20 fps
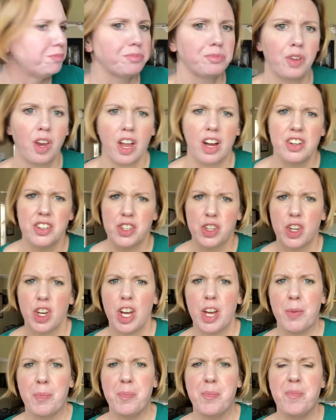That's
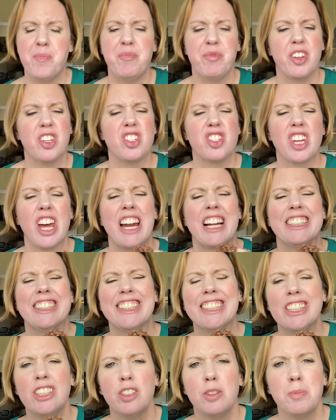good. It's got a
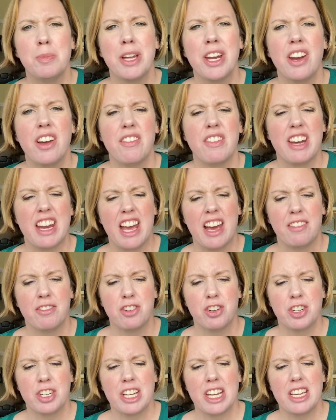little bit of an
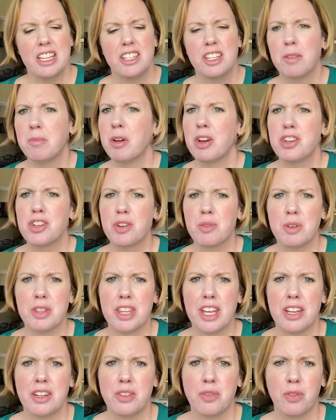aftertaste. I'm not sure what
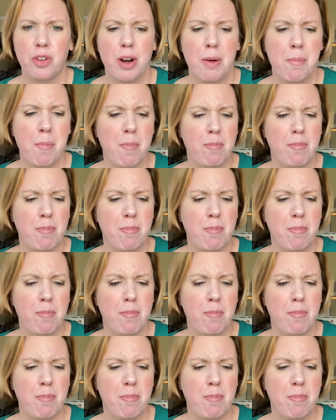that's from.